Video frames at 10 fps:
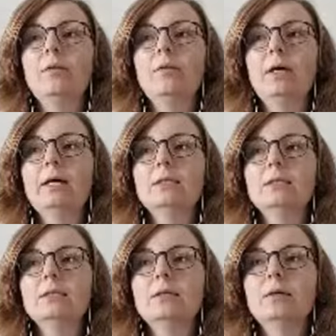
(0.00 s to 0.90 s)
that
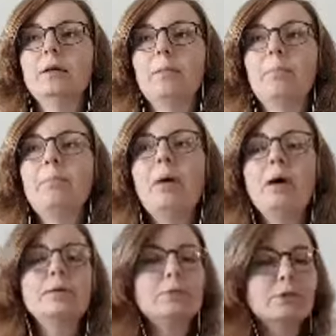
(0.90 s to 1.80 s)
a
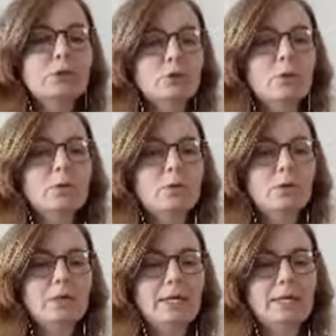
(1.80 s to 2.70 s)
part of the
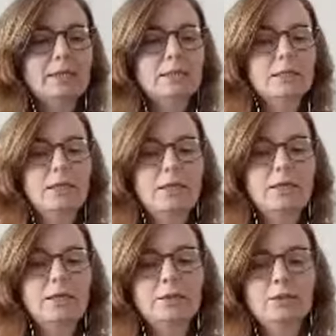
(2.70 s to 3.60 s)
struggle is
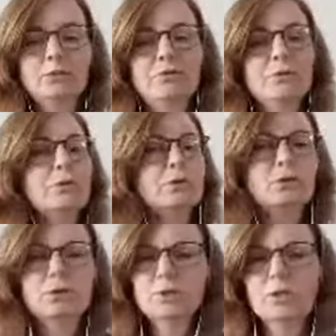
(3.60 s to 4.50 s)
that you feel you're
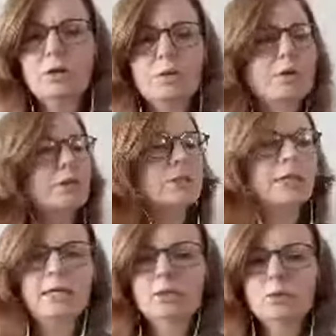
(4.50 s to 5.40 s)
too slow, or you're
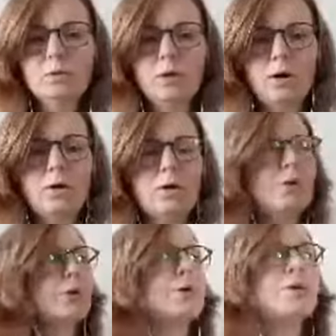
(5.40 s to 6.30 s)
taking too long,
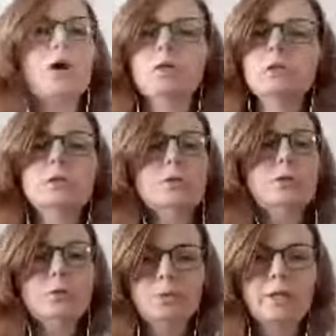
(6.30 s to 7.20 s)
or you're not
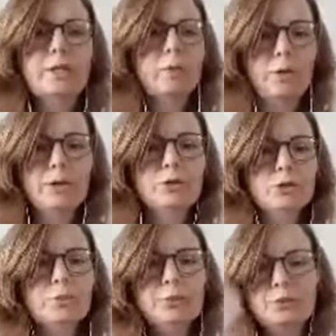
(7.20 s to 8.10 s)
doing it the way you
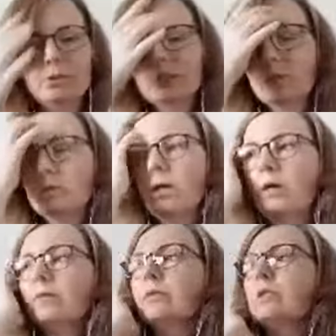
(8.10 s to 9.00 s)
should be doing. So a
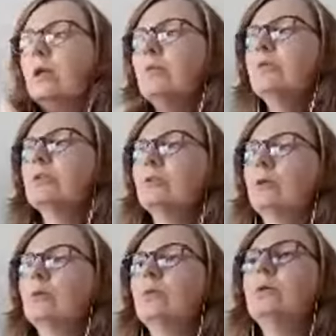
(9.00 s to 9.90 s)
lot of a lot of the
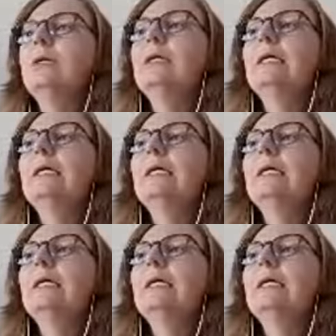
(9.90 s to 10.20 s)
struggle